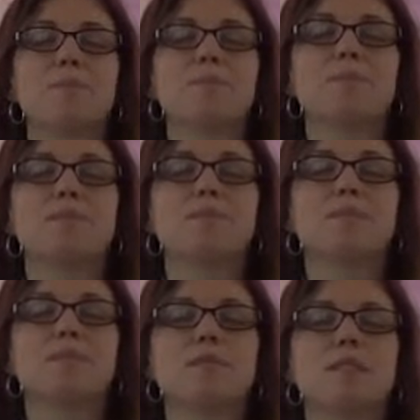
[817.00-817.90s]

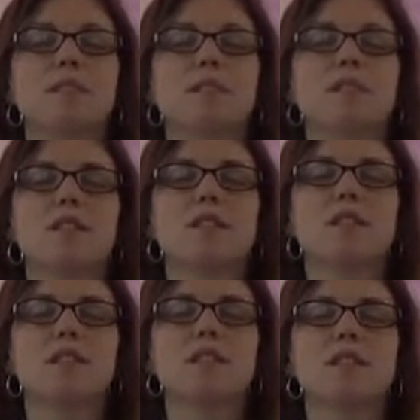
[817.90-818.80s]

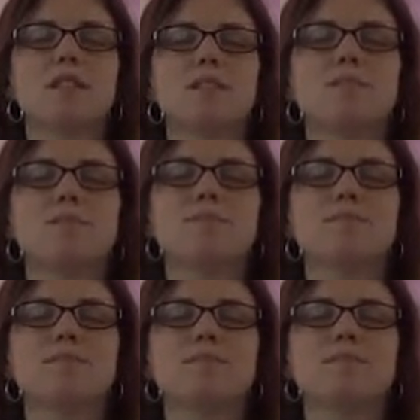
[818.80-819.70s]

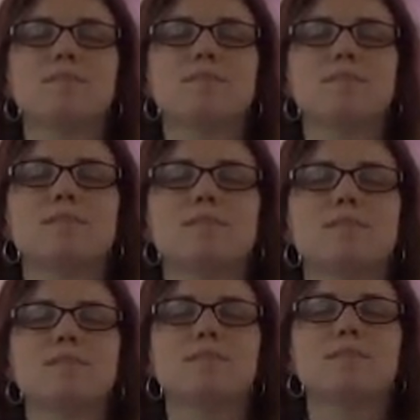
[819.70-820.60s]

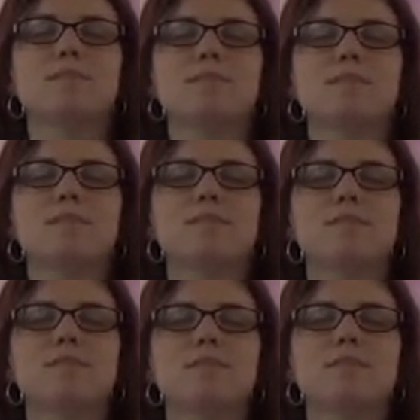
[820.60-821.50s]

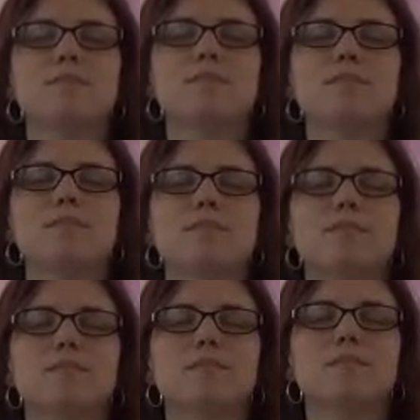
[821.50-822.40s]

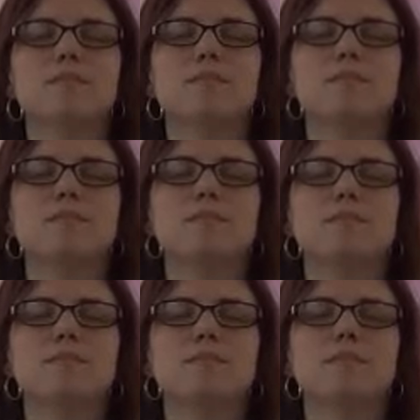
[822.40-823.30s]

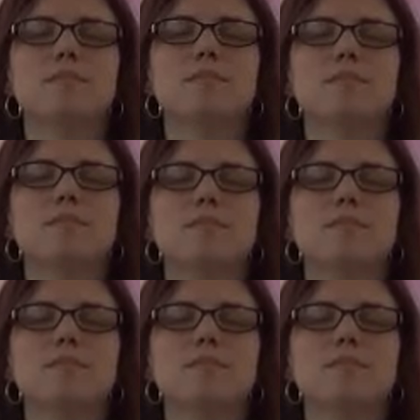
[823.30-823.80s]
[no speech]